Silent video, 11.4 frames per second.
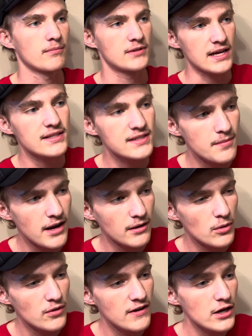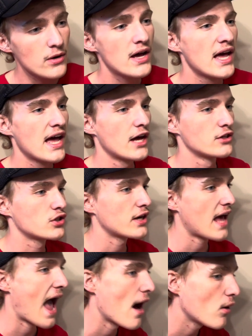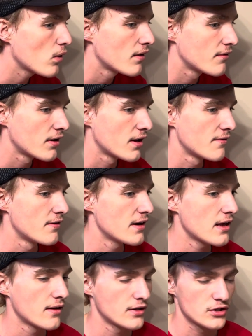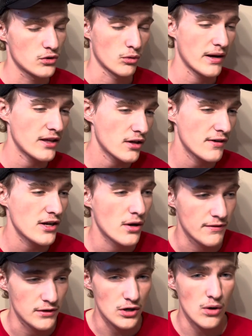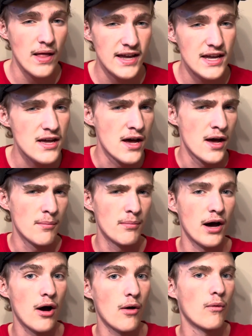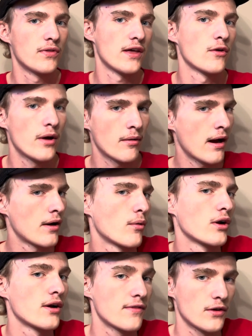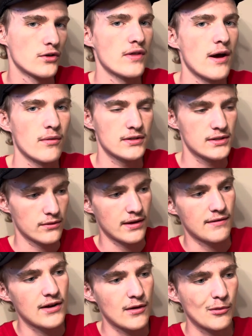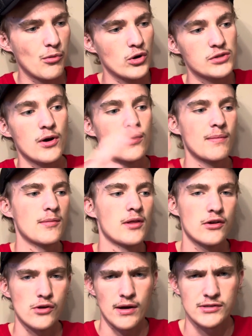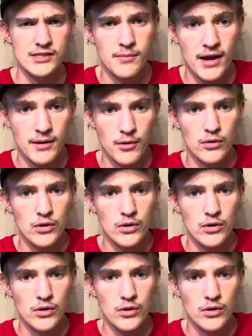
take a cinematic mode video and turn it out of a video into a regular video if you don't like it, but the other way around, I wonder if they'll do that. So they've done that with portrait mode, maybe they'll do that with cinematic mode.